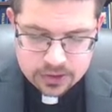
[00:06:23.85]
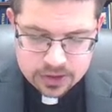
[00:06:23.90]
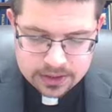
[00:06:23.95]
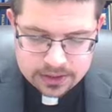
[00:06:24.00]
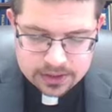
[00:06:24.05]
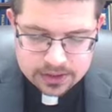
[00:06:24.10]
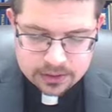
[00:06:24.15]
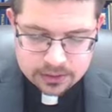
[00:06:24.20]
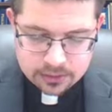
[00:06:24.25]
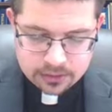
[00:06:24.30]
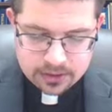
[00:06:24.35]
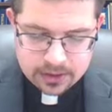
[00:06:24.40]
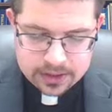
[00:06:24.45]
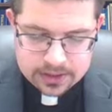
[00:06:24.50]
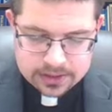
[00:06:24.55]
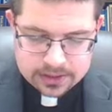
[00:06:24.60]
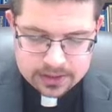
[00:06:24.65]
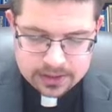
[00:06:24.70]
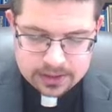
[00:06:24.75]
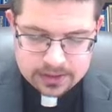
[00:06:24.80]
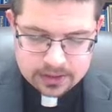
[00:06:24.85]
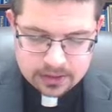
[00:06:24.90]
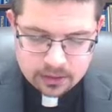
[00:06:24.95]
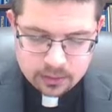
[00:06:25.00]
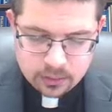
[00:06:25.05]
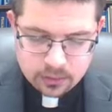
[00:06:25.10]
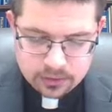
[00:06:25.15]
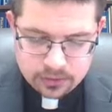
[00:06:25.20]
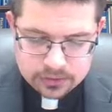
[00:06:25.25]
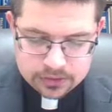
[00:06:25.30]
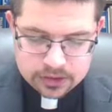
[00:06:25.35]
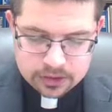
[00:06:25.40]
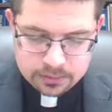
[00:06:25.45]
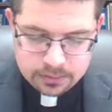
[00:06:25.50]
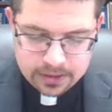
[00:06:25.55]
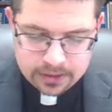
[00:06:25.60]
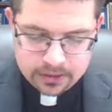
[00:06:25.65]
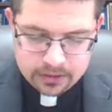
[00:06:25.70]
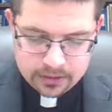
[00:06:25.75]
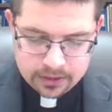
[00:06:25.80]
Jesus Christ, into the world to
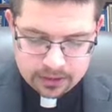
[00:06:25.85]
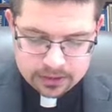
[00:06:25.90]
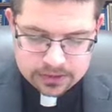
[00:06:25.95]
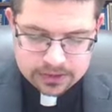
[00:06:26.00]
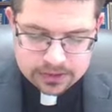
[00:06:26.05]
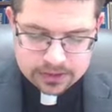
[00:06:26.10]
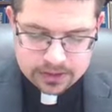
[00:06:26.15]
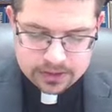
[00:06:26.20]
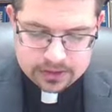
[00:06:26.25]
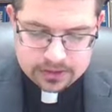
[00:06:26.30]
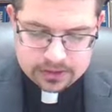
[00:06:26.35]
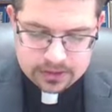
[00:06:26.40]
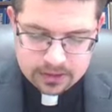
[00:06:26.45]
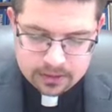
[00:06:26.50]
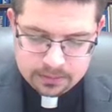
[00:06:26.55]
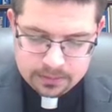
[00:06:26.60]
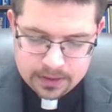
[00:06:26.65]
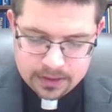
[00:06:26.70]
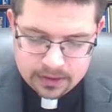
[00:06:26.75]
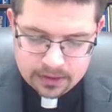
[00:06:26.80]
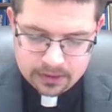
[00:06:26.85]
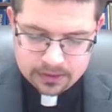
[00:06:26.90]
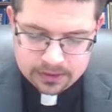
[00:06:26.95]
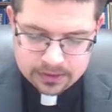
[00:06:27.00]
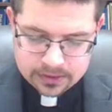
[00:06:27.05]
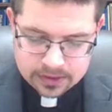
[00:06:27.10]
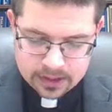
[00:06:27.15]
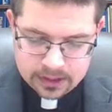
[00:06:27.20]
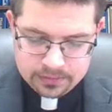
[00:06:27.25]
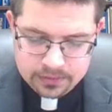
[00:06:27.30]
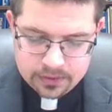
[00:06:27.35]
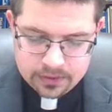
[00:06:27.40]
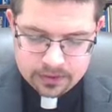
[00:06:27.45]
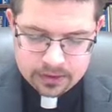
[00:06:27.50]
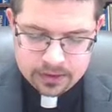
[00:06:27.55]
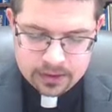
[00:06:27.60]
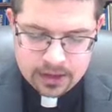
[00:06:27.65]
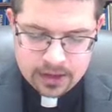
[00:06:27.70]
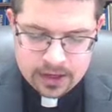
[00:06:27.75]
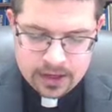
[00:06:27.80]
bear our sin and be our
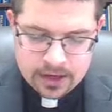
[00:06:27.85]
Savior,